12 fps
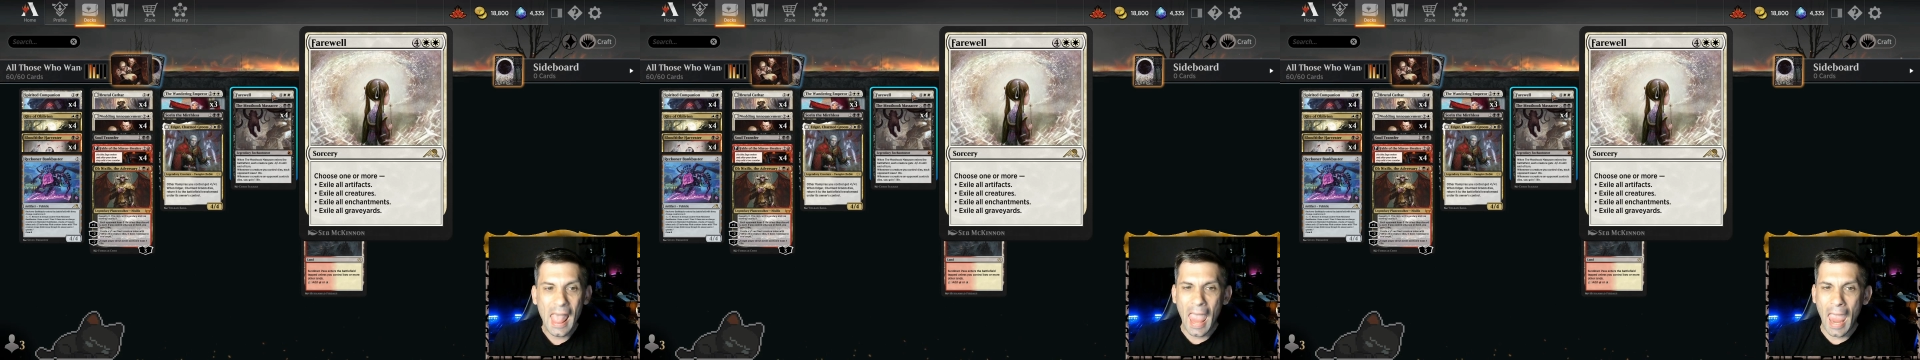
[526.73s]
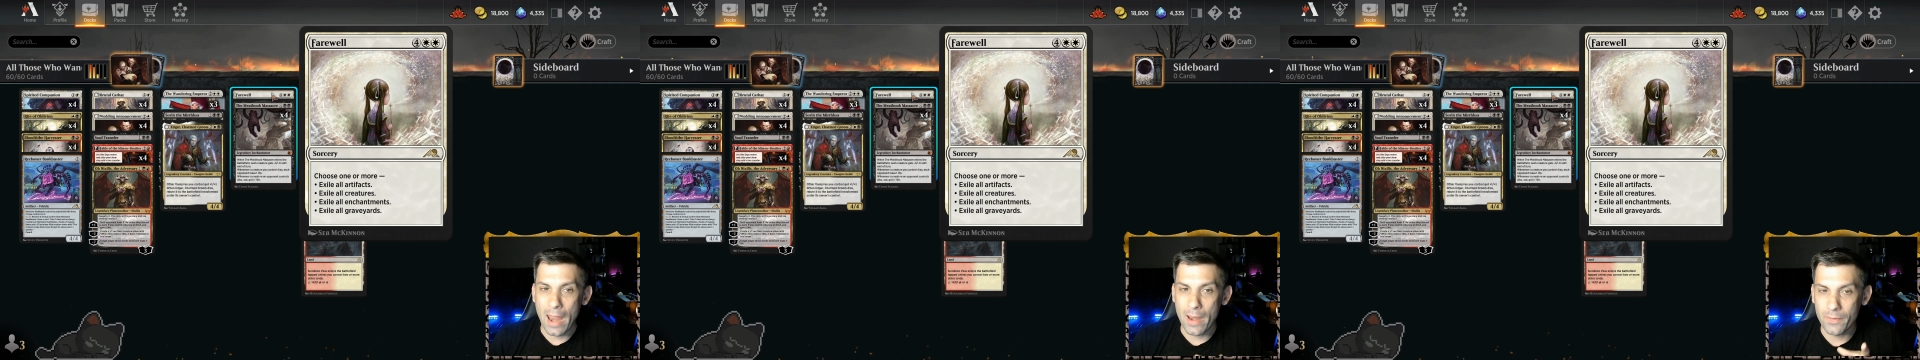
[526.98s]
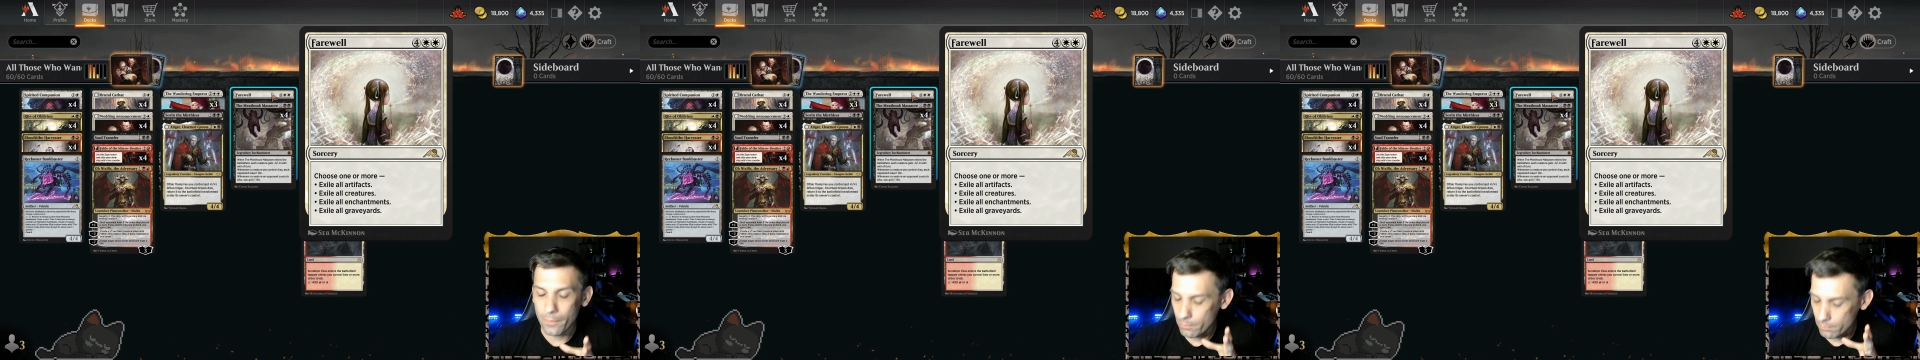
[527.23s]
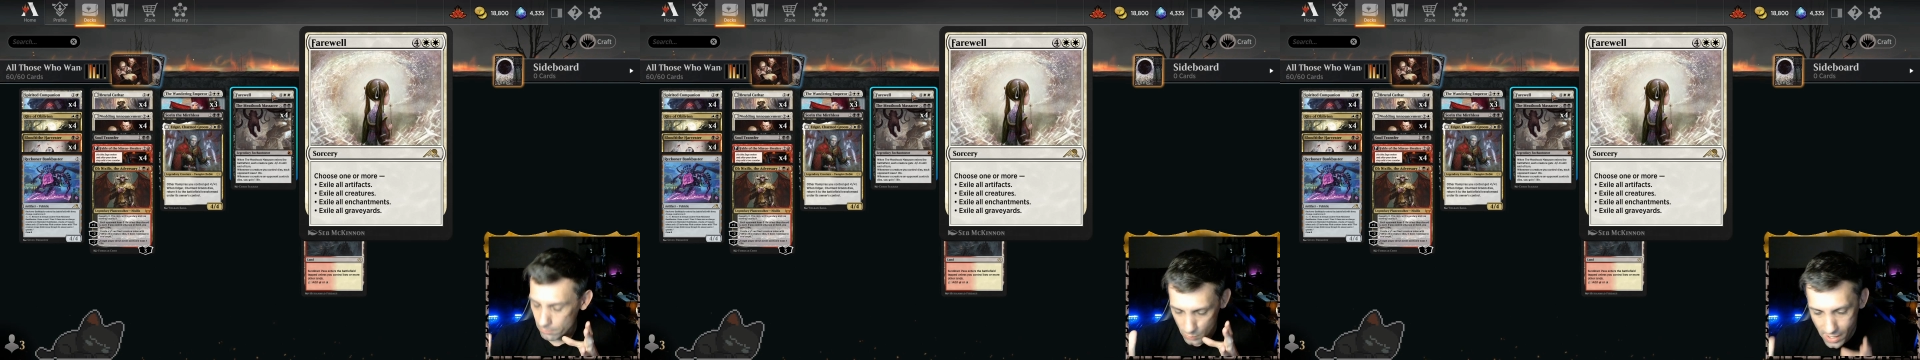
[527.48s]
and
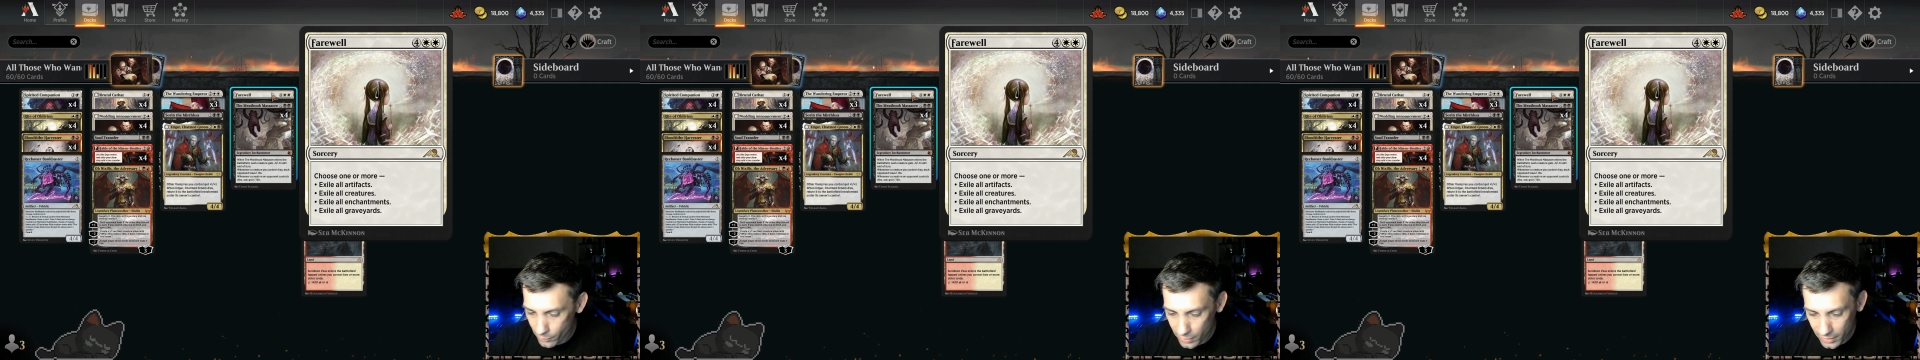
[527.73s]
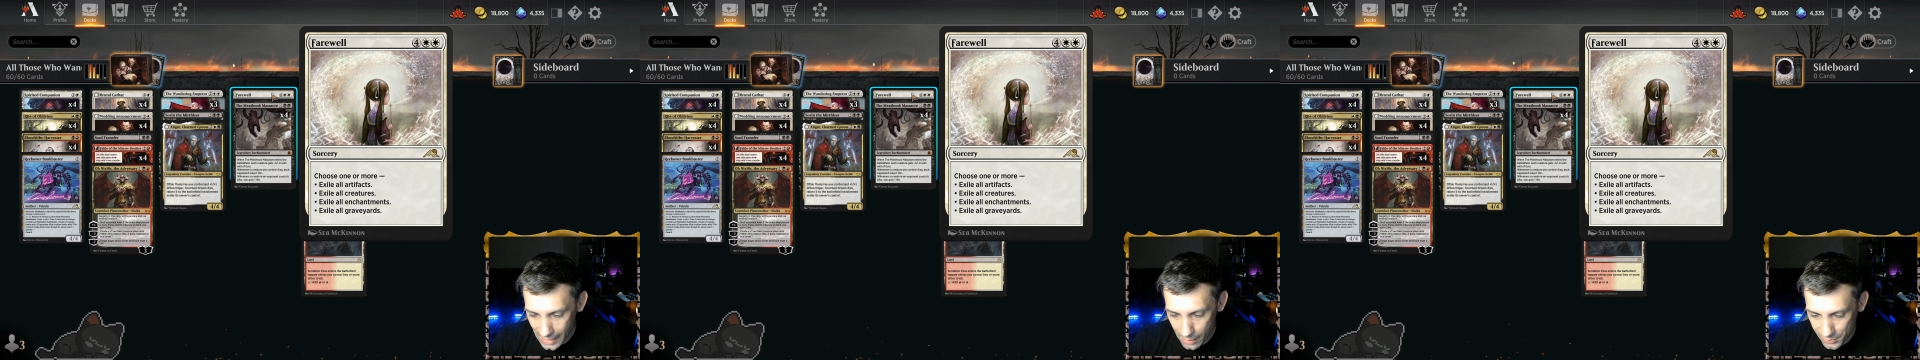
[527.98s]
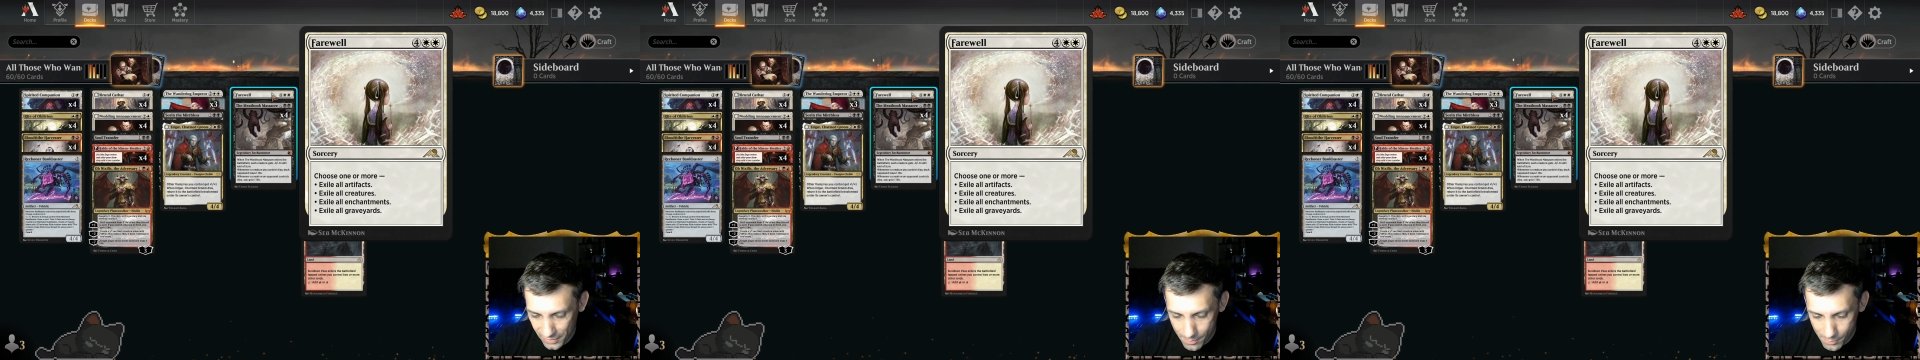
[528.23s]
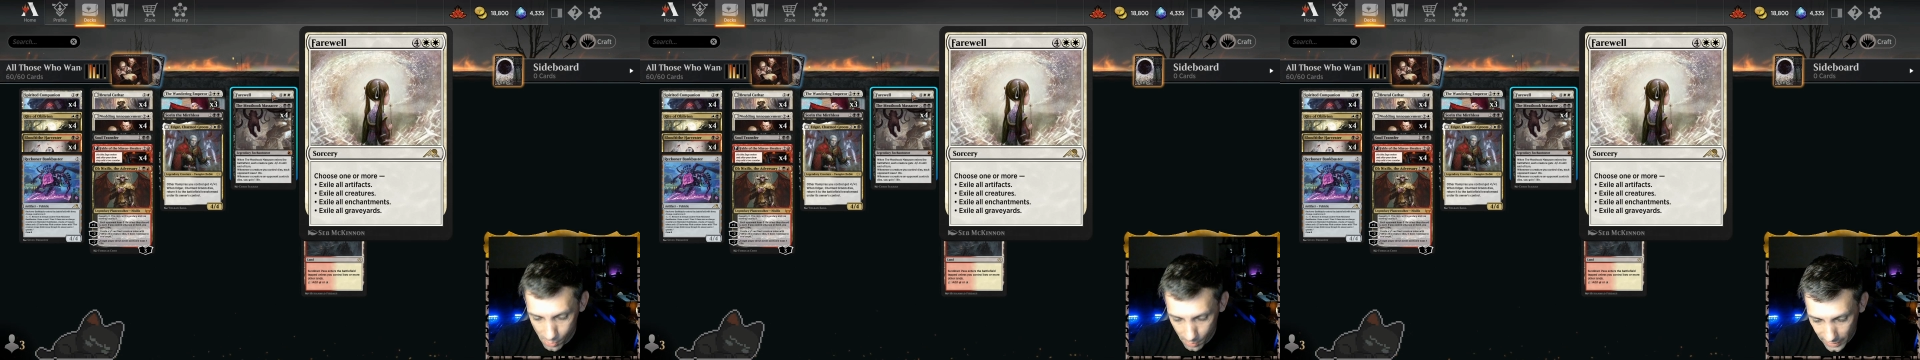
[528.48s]
we ever encounter that
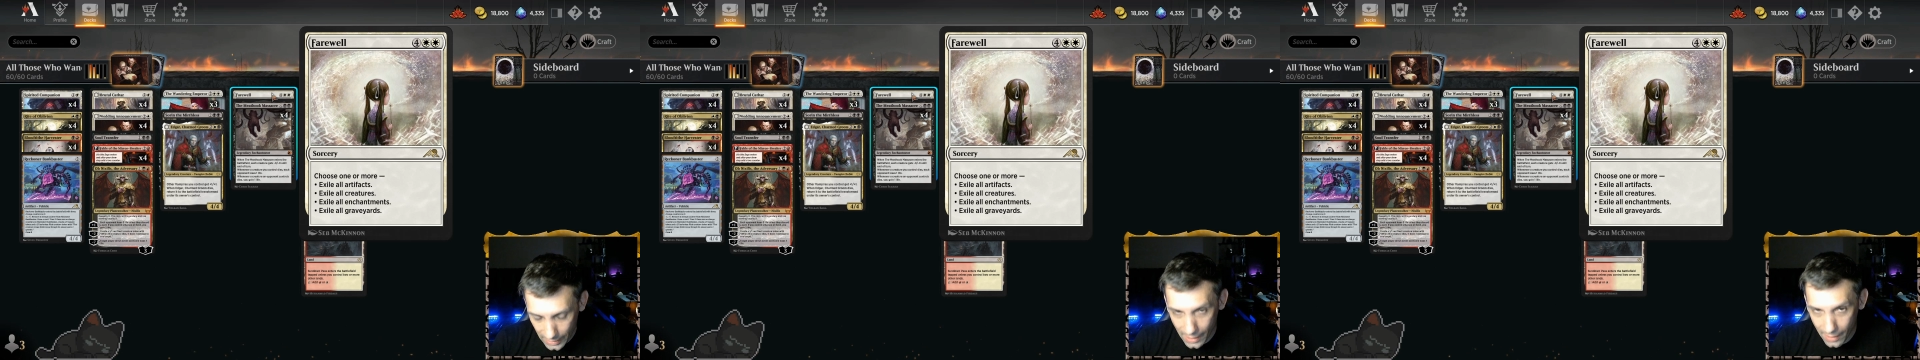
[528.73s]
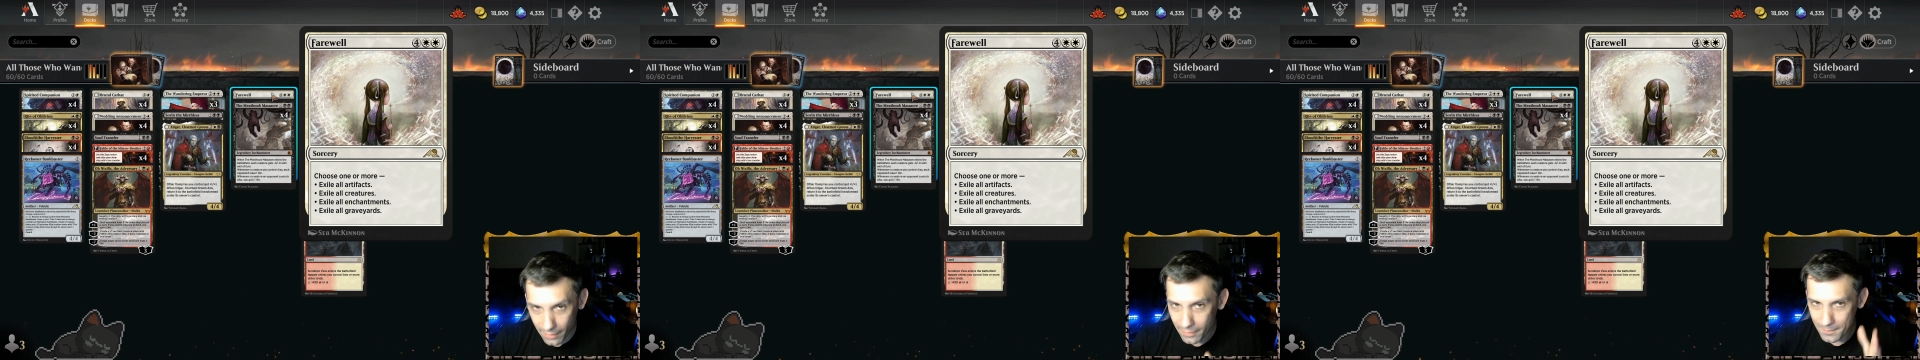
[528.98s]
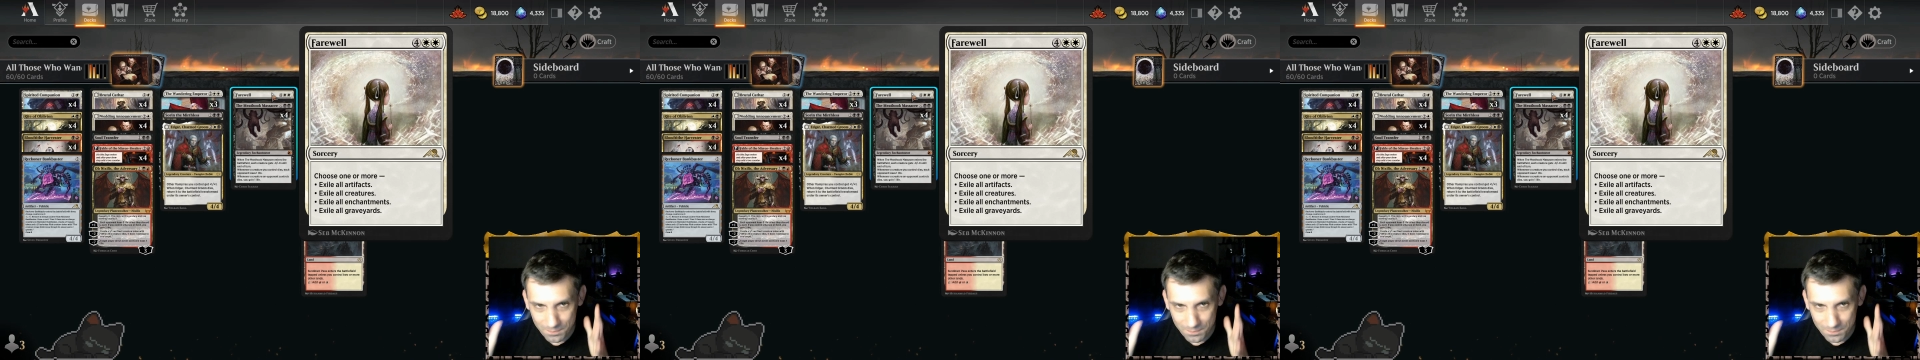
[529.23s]
moment again,